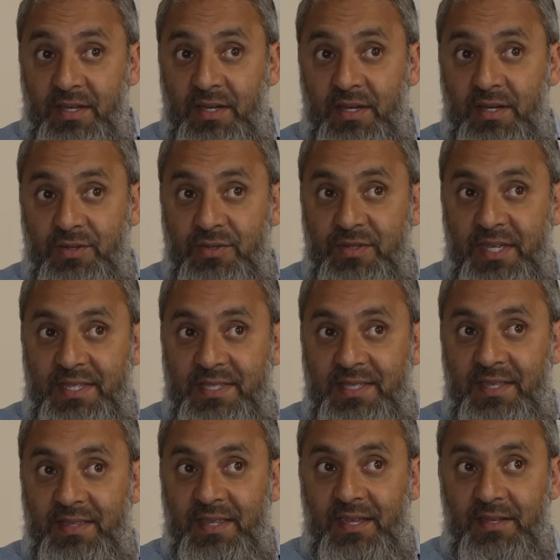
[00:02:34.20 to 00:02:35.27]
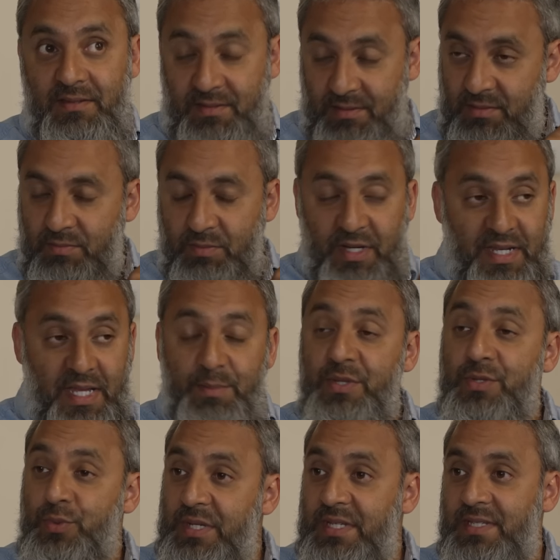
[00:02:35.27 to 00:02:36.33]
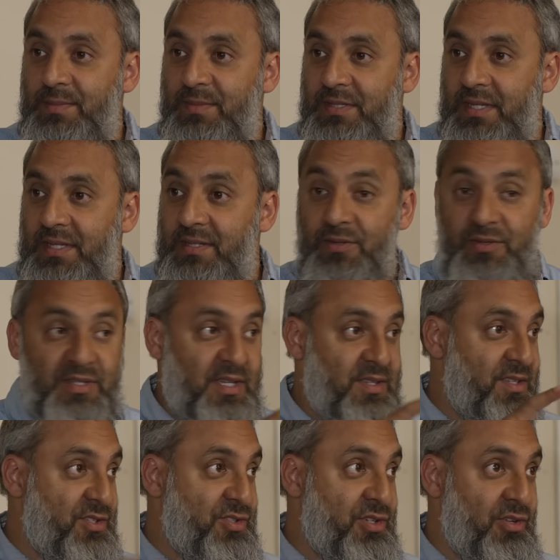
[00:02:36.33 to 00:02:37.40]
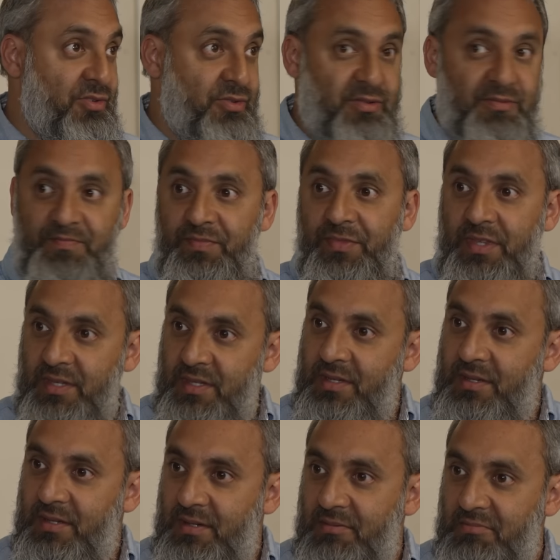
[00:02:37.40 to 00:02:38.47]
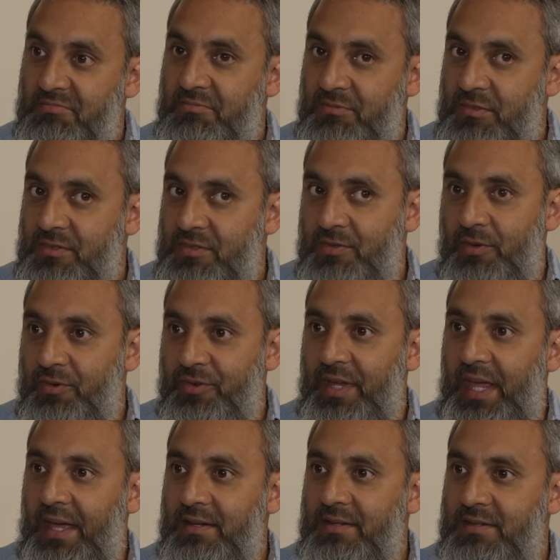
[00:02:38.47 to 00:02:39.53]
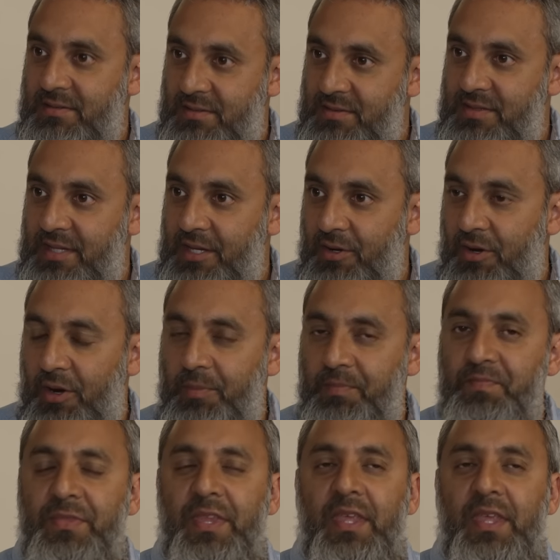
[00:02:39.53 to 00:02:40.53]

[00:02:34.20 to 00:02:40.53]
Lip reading: to the extent that my neighbours were intimidated, telling their children, just don't react, stay calm.